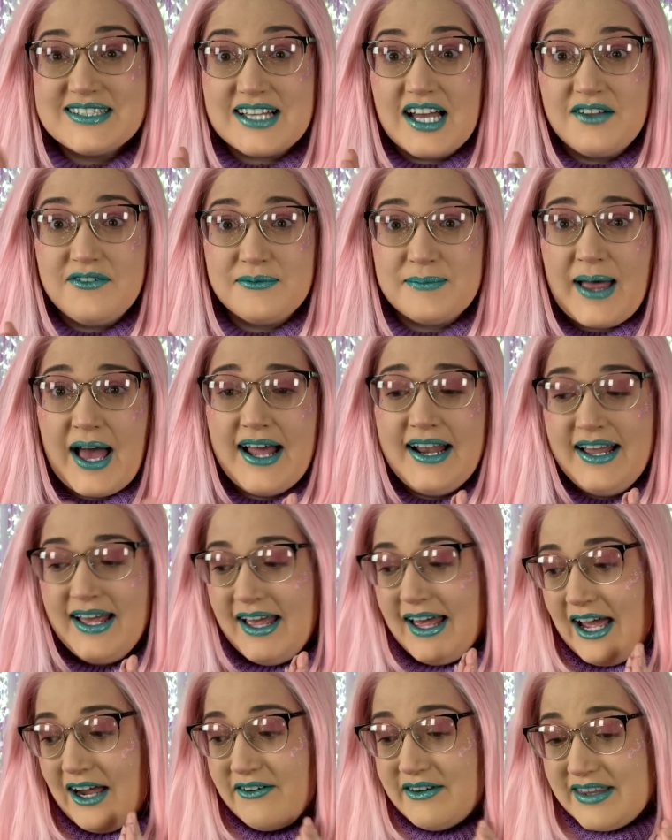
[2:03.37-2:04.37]
aside from that,
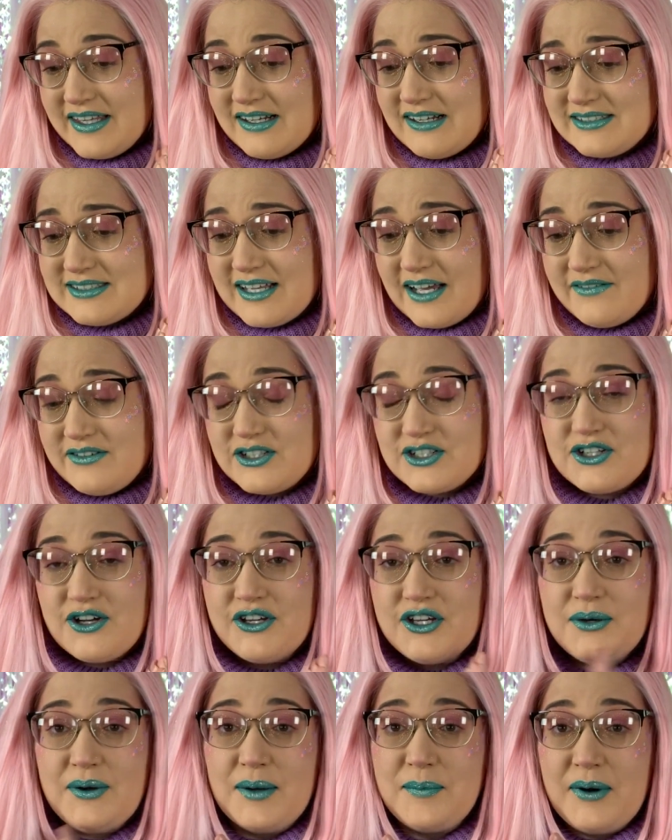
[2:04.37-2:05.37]
everything else I have to show
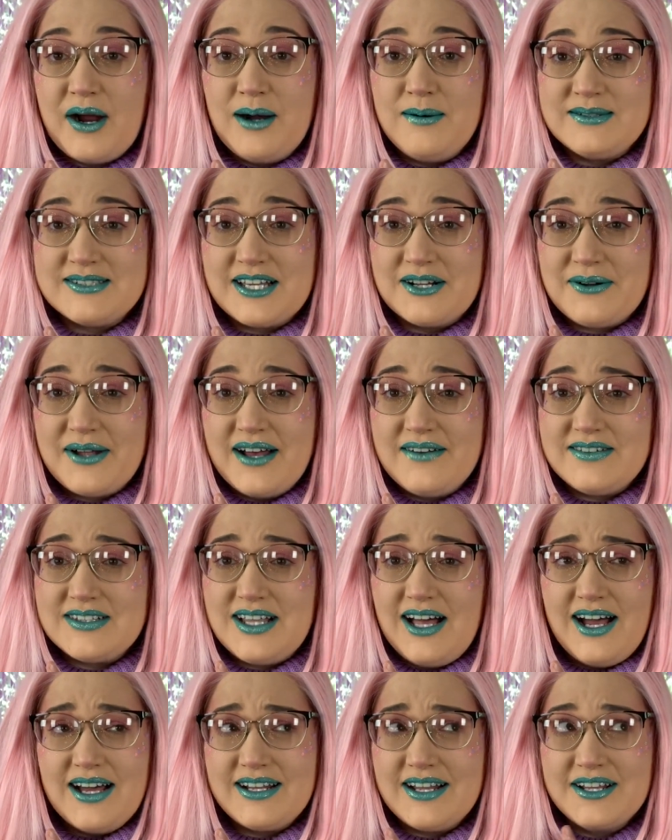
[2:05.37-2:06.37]
you, I promise I don't have a
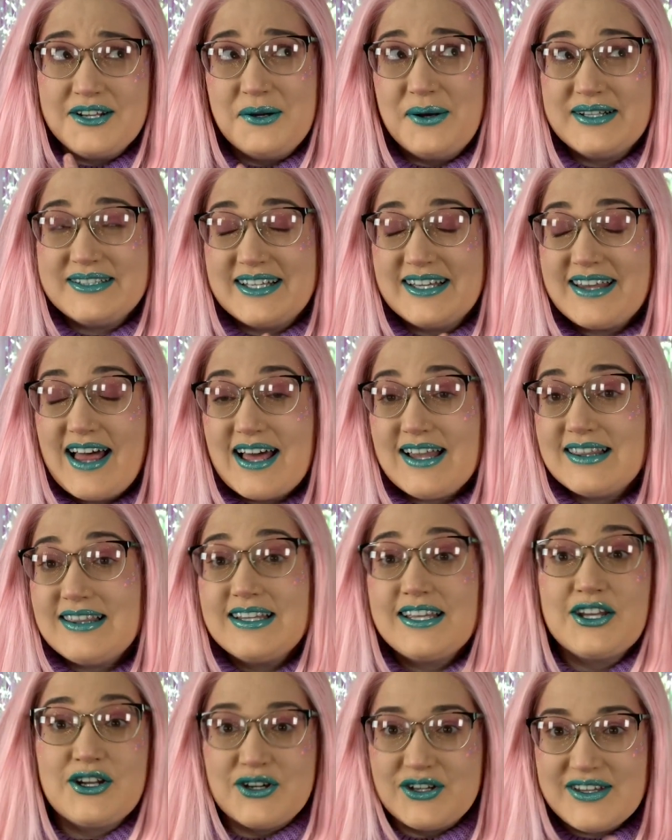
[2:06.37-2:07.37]
lot. I know I say that
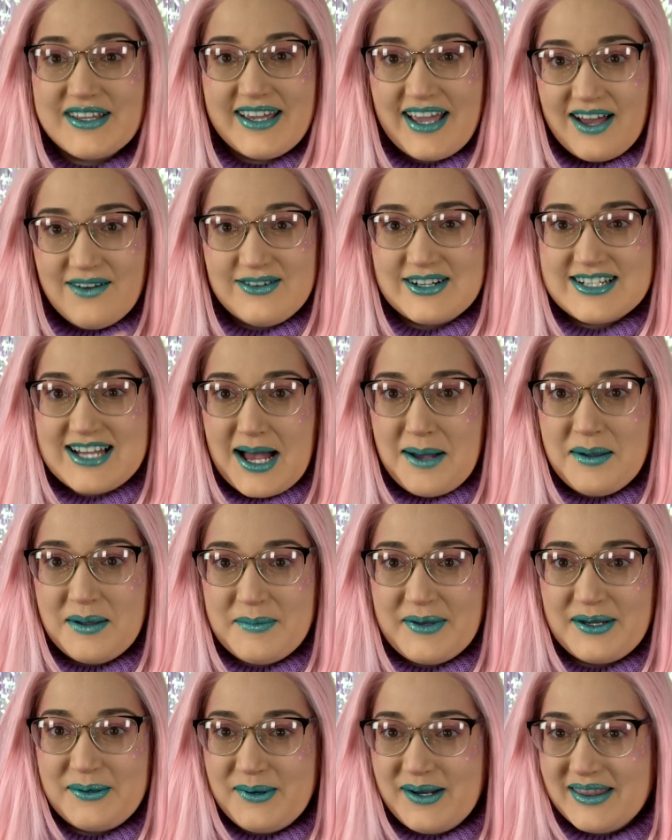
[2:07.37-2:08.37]
literally every time I
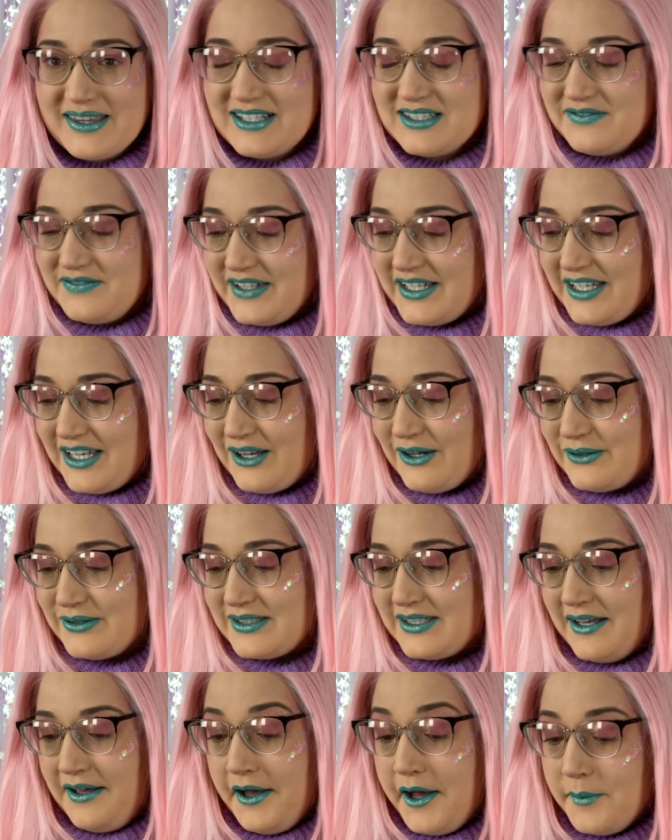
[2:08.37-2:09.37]
make one of these
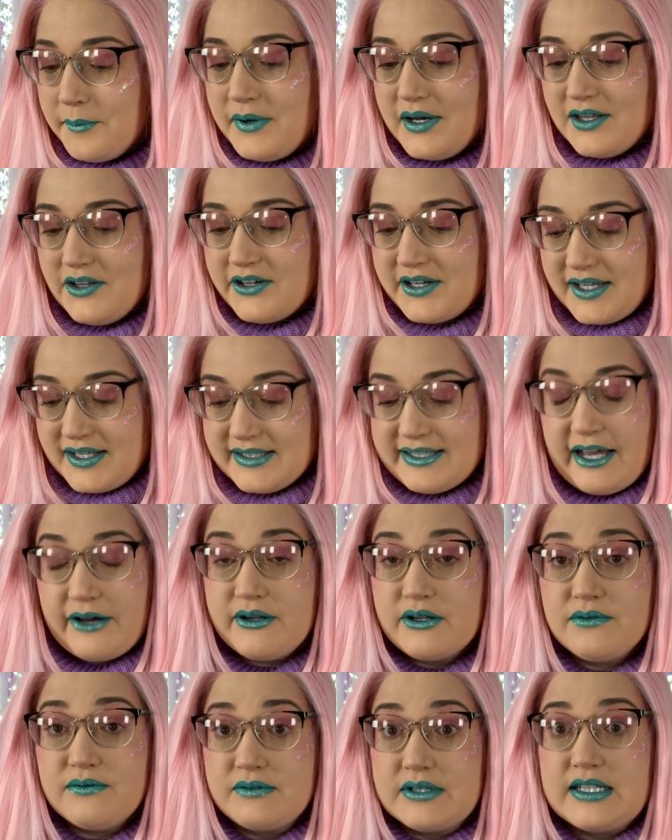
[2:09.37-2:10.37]
videos, but looking down,
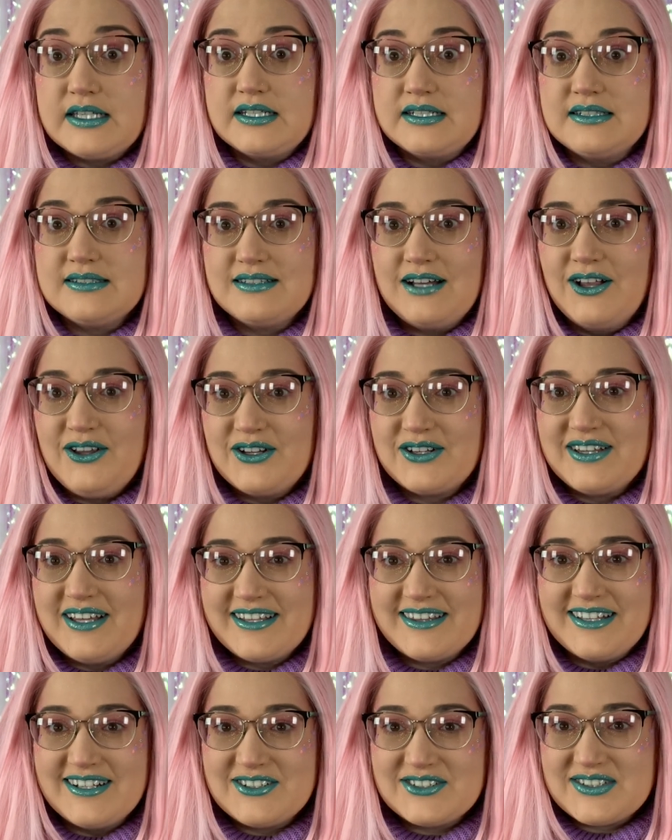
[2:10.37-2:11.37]
it really does not look
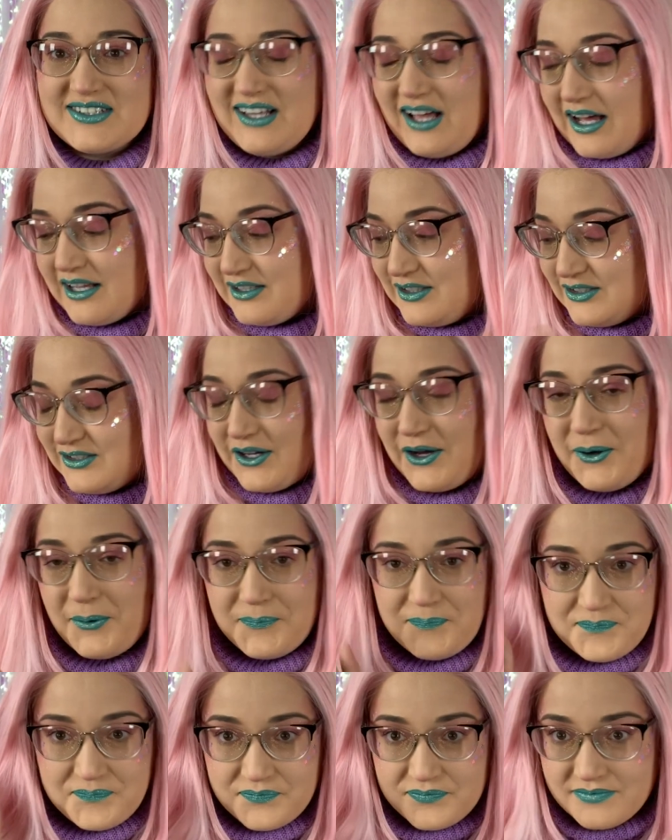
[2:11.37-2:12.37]
like there's a lot.
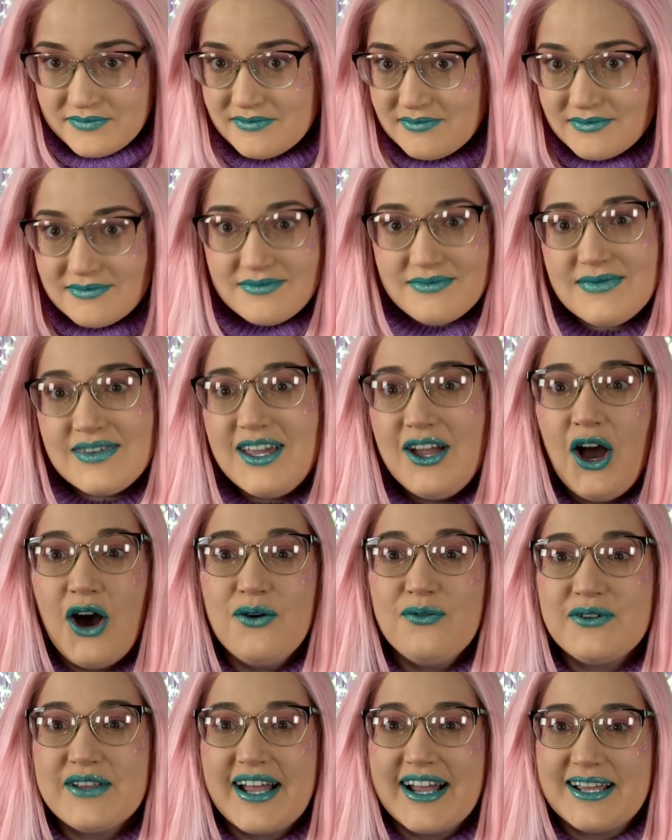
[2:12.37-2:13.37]
So
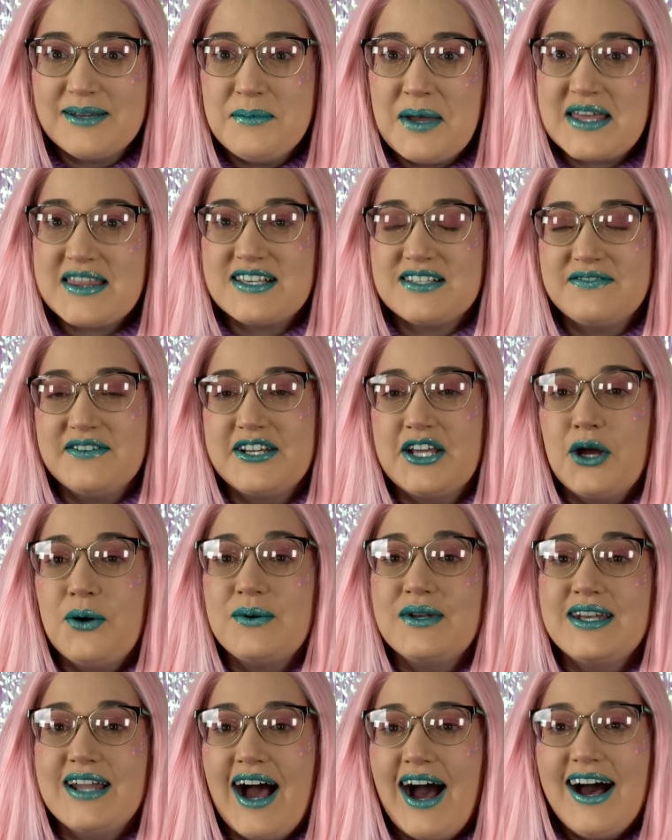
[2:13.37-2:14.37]
hopefully I can make this video
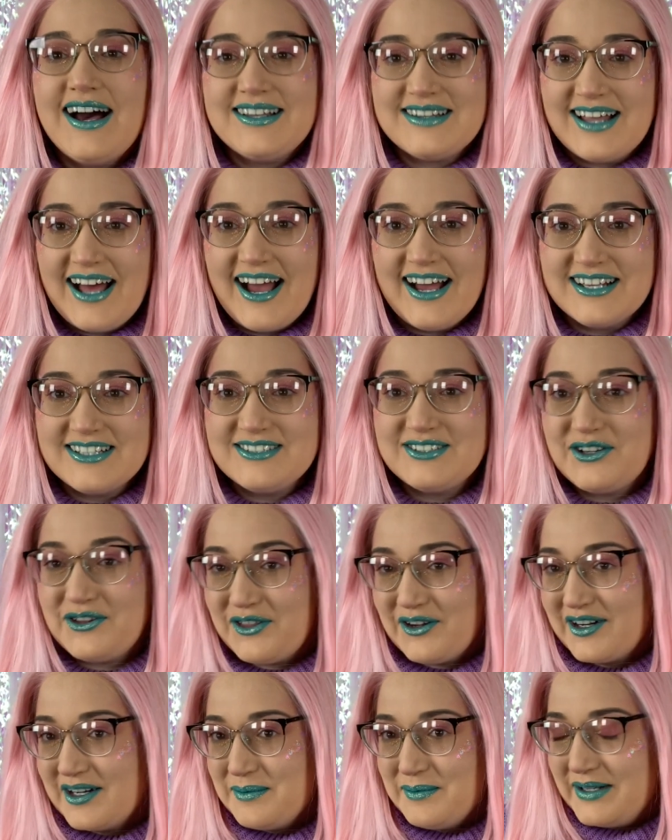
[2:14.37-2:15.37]
not last
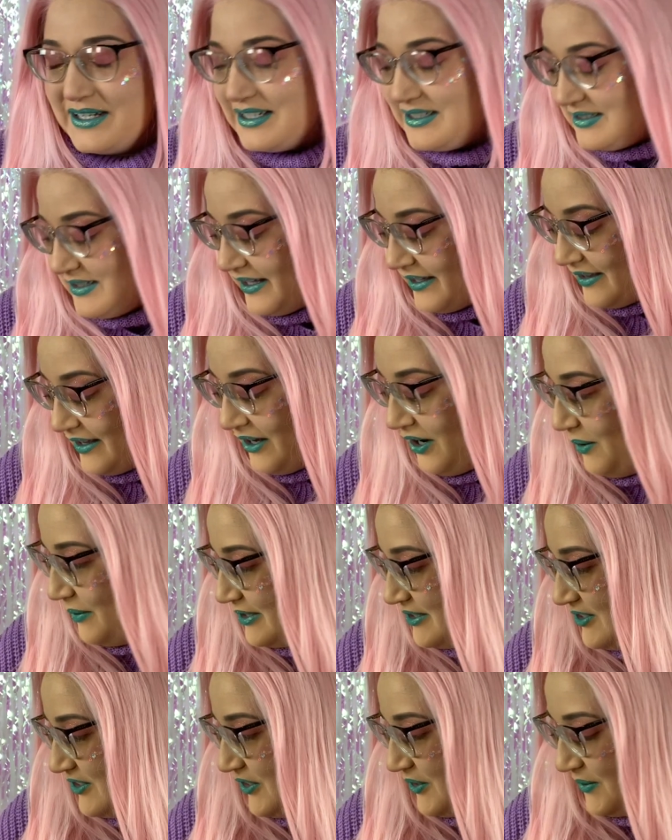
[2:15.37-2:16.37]
30 minutes like they
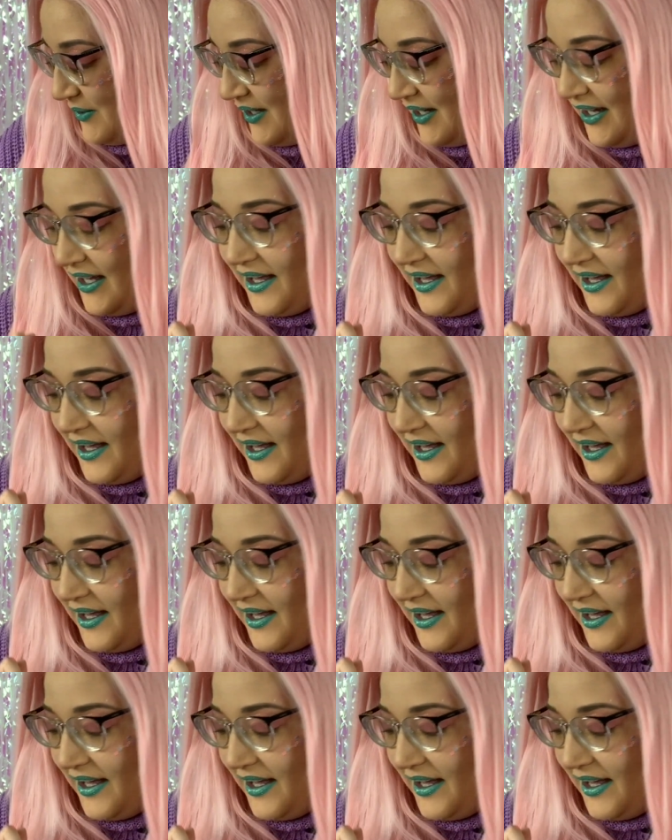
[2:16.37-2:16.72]
always do.